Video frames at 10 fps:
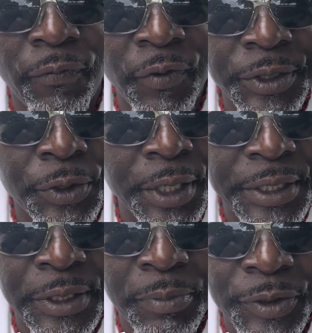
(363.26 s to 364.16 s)
the physical
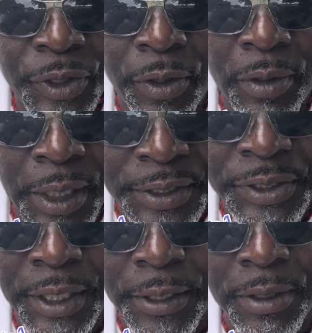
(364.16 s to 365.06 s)
is the
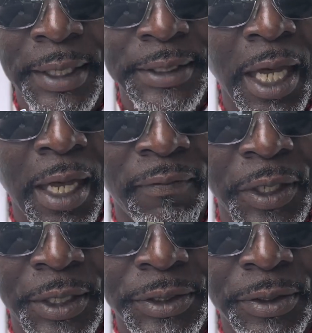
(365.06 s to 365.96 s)
materialistic. That's
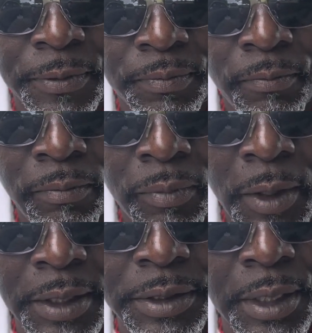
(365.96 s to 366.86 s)
obvious.
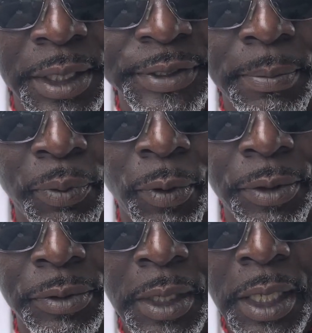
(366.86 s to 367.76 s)
That's the least
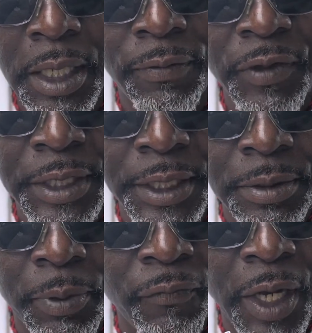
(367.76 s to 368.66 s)
important. And if he
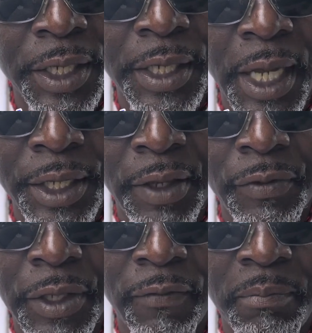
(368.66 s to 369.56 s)
doesn't provide it, God gave
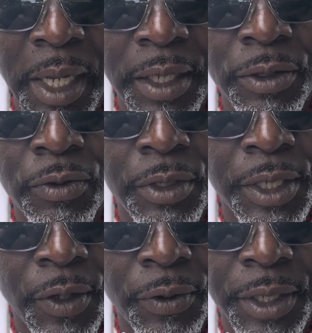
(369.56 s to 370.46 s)
enough man to you to
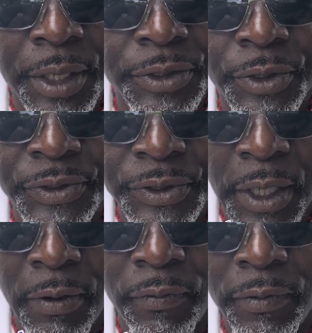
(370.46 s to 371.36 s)
go get it
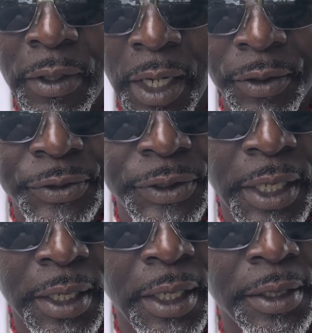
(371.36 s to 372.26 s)
yourself.
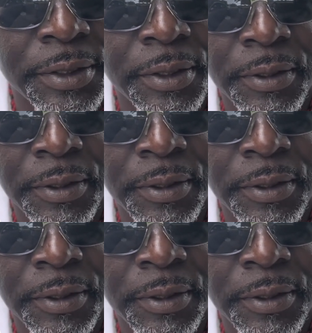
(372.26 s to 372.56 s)
Understand that.